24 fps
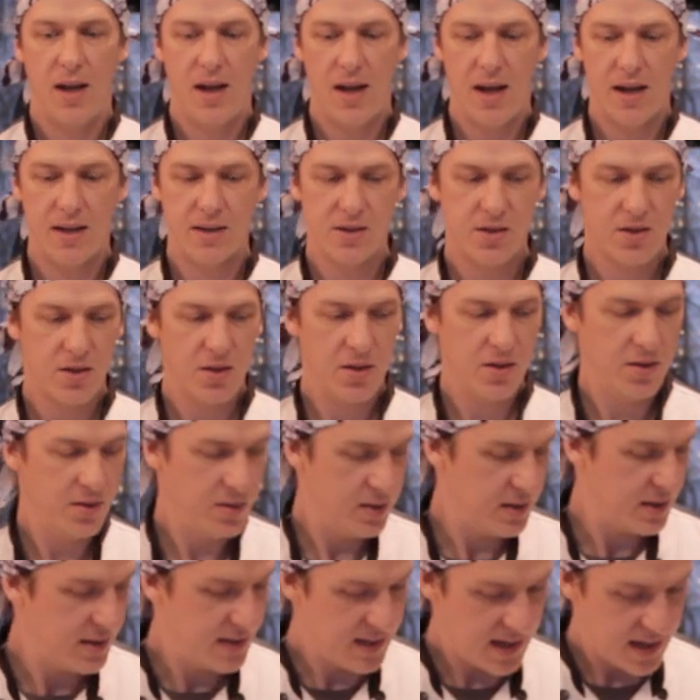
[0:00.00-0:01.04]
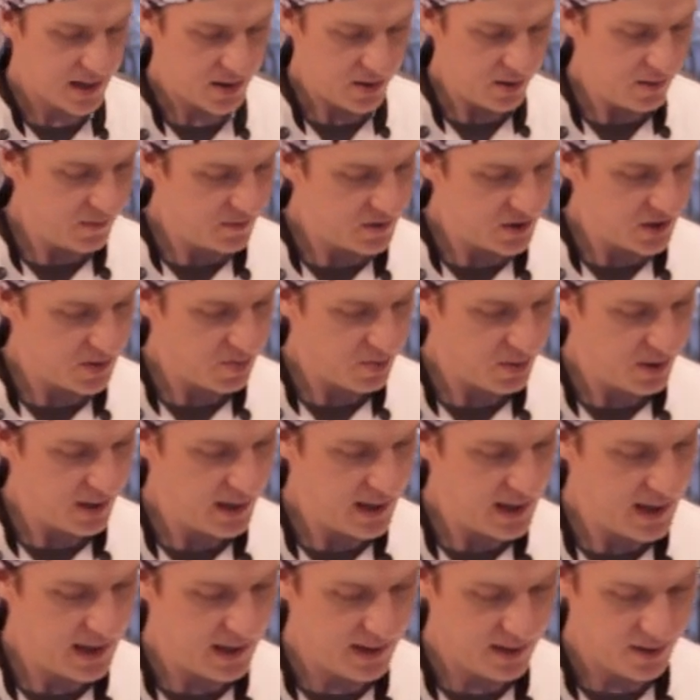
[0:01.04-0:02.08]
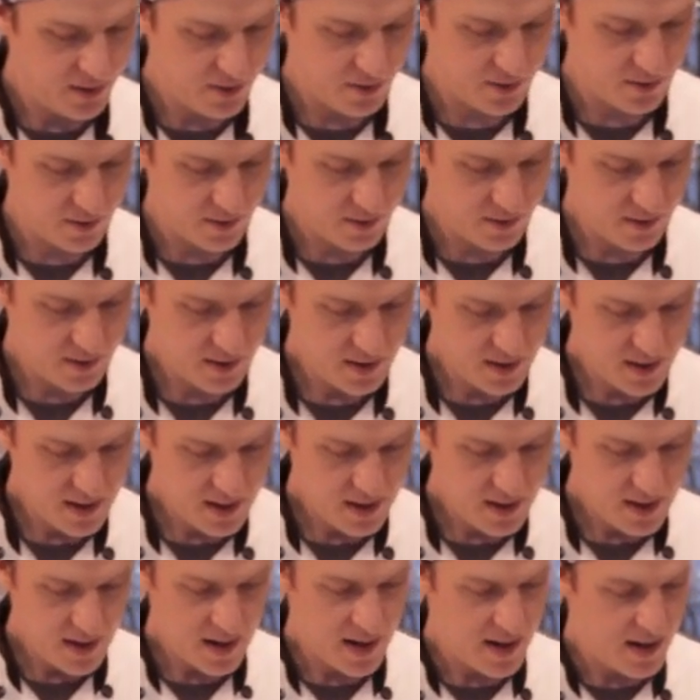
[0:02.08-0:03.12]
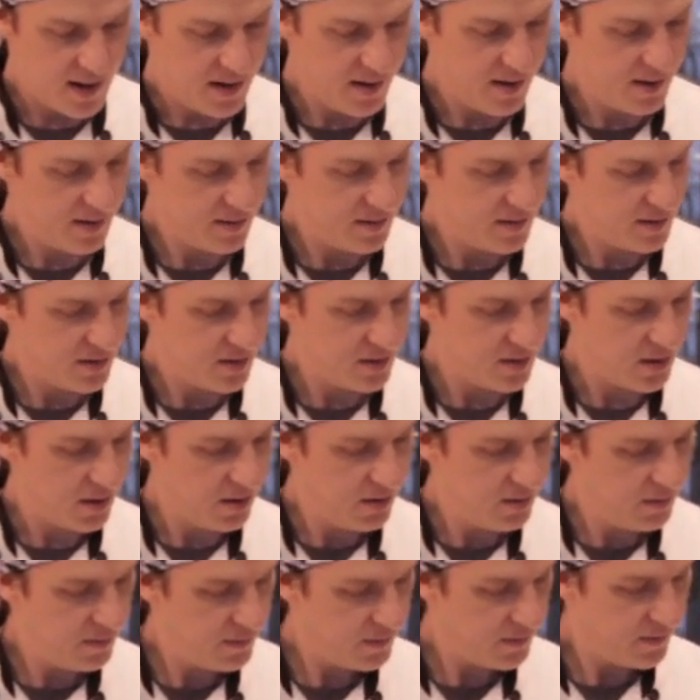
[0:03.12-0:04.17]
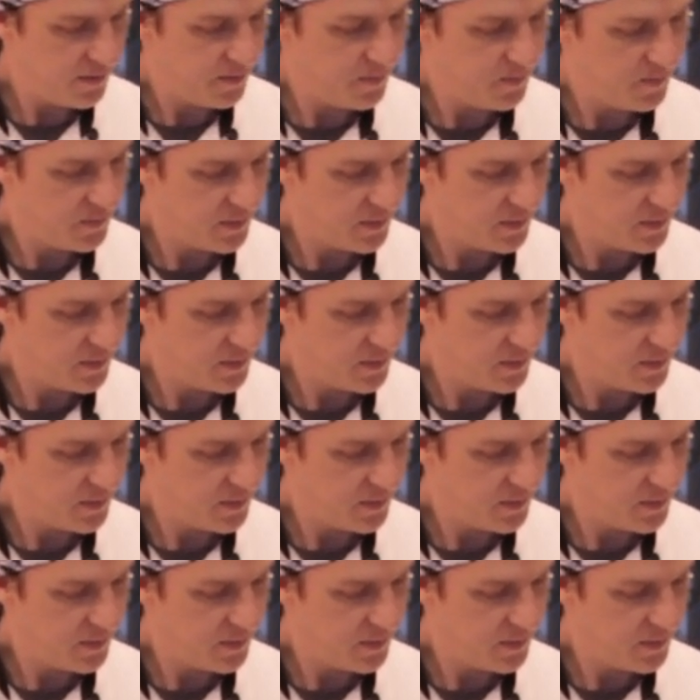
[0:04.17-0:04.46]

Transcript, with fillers: And so to start off just preheat your uh, stove